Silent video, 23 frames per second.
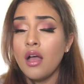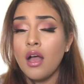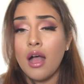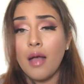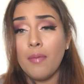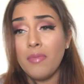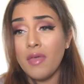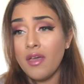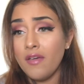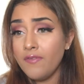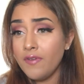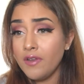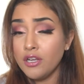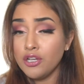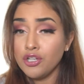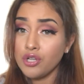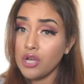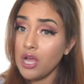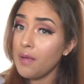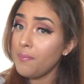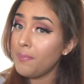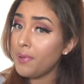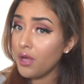I'm not gonna
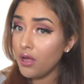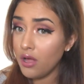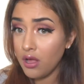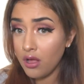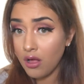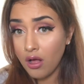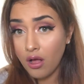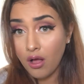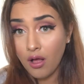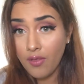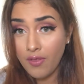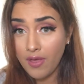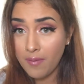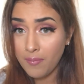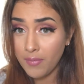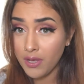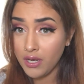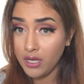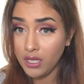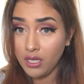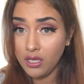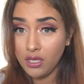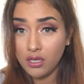drop all that
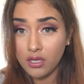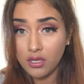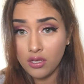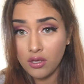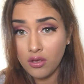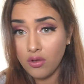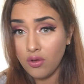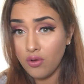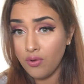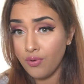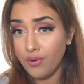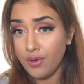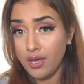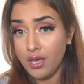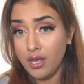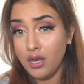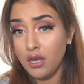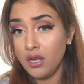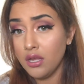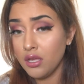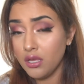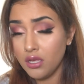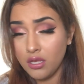money
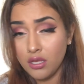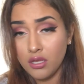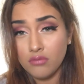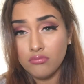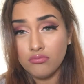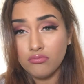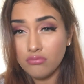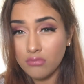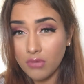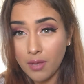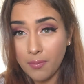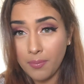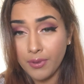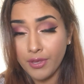on a